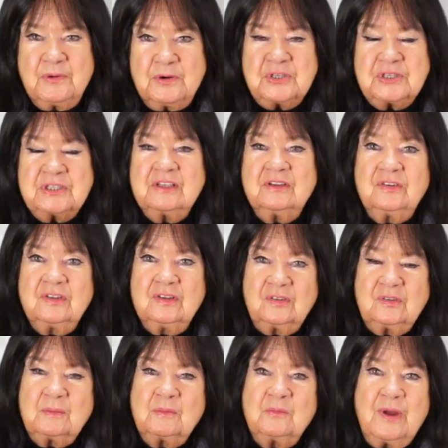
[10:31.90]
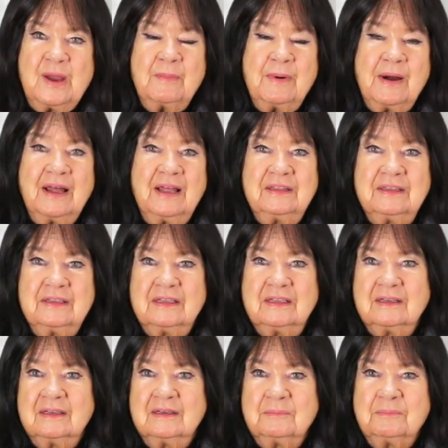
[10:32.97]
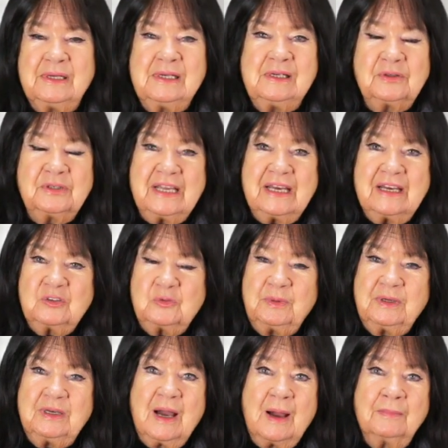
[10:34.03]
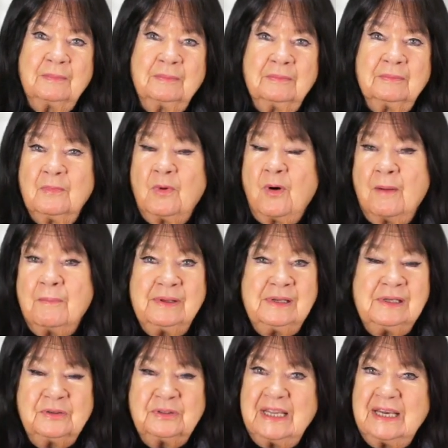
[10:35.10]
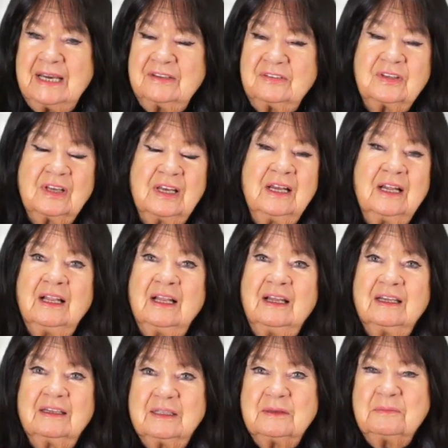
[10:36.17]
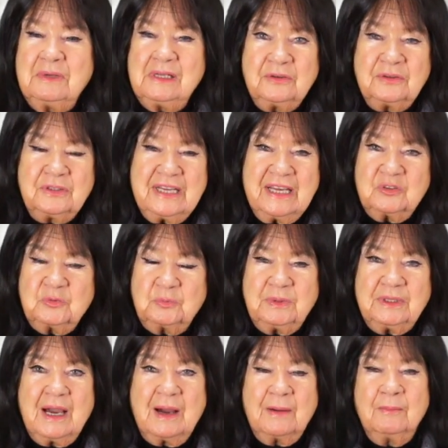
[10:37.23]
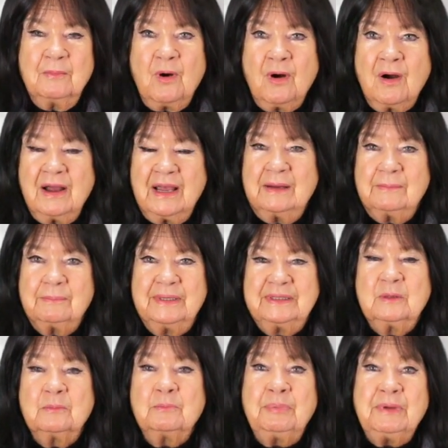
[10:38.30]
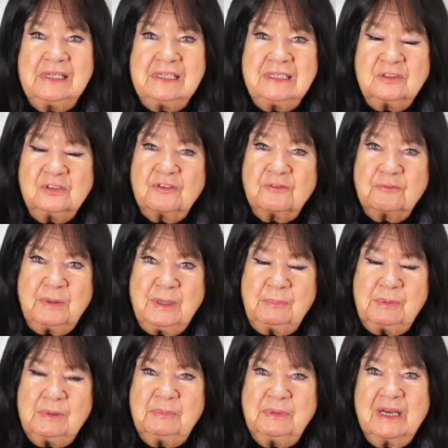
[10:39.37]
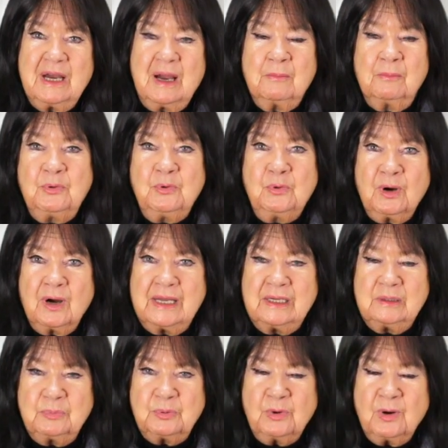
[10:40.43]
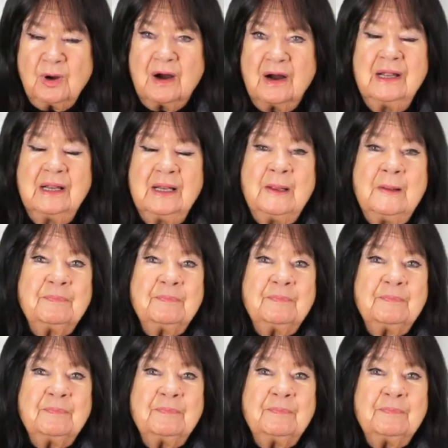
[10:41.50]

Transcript: pushed a system whereby the billionaires become more billionaires, the millionaires become more, but the billions of people become poorer and poorer.